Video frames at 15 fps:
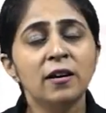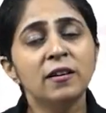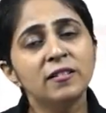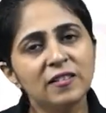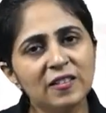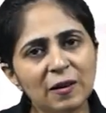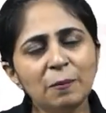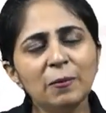
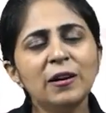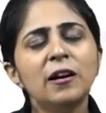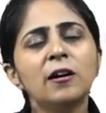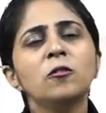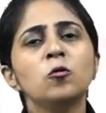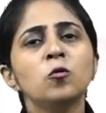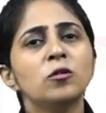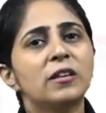
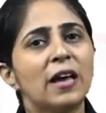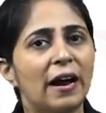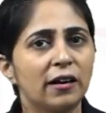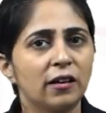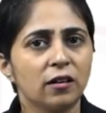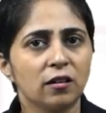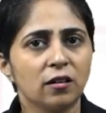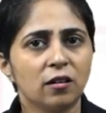Similar to that.
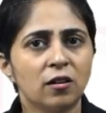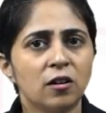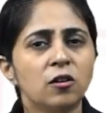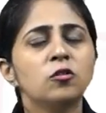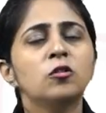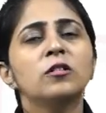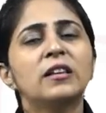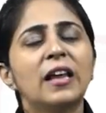
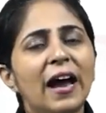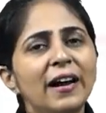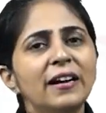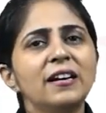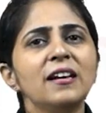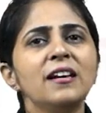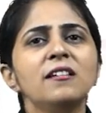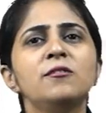So
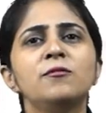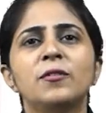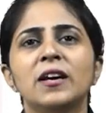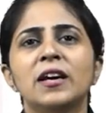that is